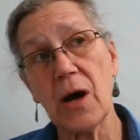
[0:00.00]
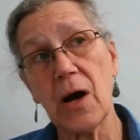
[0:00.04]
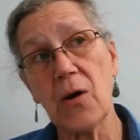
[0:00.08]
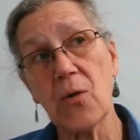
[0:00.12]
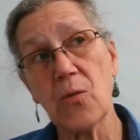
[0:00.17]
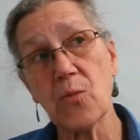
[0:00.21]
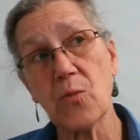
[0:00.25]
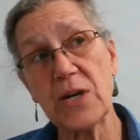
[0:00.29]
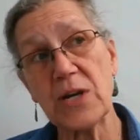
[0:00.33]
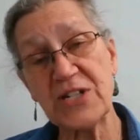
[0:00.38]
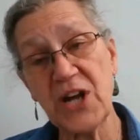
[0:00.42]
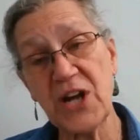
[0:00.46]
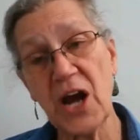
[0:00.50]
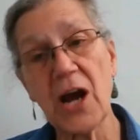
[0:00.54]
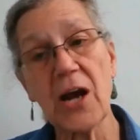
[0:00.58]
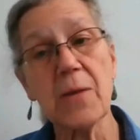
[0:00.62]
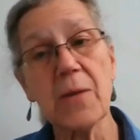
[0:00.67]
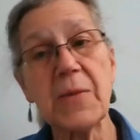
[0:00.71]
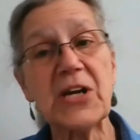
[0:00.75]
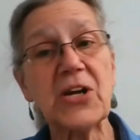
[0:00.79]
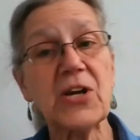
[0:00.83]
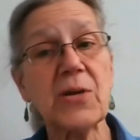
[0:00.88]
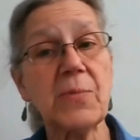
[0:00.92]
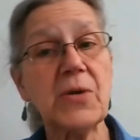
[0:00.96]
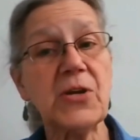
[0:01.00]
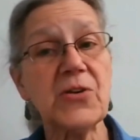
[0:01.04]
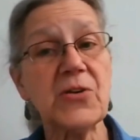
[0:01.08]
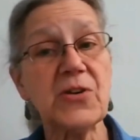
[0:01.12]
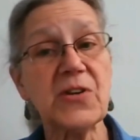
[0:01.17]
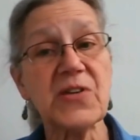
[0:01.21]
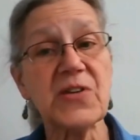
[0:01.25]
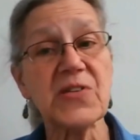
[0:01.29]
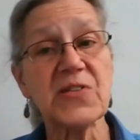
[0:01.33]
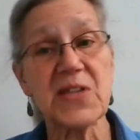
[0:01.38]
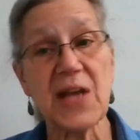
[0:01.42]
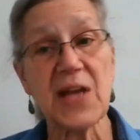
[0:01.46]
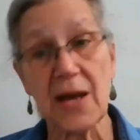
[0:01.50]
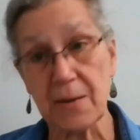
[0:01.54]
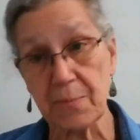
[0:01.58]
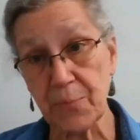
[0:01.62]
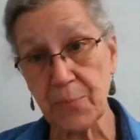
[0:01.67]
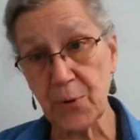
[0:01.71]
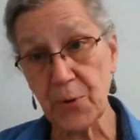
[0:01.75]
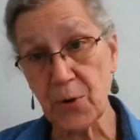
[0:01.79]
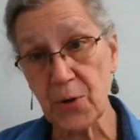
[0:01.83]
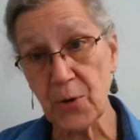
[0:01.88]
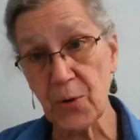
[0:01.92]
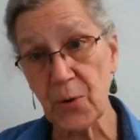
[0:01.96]
retirement communities
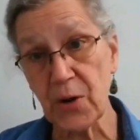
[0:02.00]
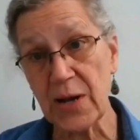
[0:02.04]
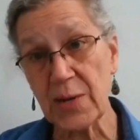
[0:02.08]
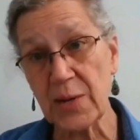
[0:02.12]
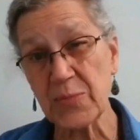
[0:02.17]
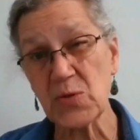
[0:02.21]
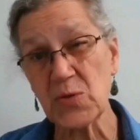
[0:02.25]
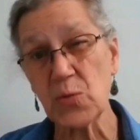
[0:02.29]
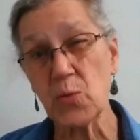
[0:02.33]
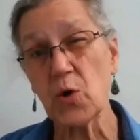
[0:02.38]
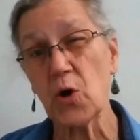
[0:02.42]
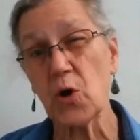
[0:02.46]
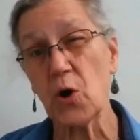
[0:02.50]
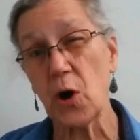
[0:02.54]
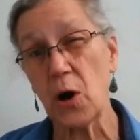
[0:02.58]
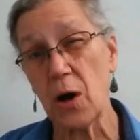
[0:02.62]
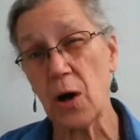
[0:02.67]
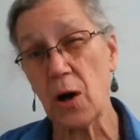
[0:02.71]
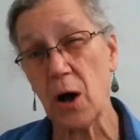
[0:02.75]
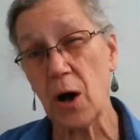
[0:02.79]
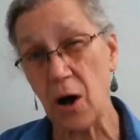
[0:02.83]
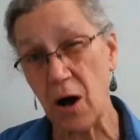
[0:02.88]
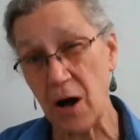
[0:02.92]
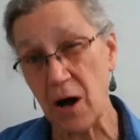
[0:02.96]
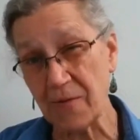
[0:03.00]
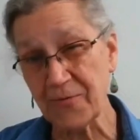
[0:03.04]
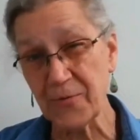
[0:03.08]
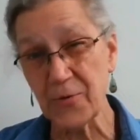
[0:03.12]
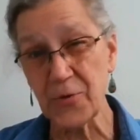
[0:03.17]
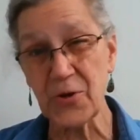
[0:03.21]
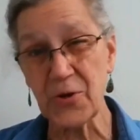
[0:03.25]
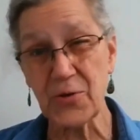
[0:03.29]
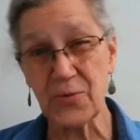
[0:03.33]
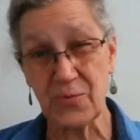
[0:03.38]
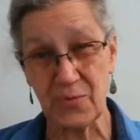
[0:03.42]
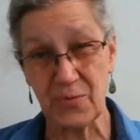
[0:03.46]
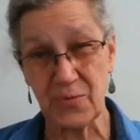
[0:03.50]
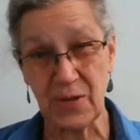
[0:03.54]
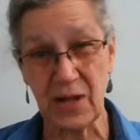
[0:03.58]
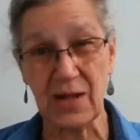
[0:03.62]
and programs will offer you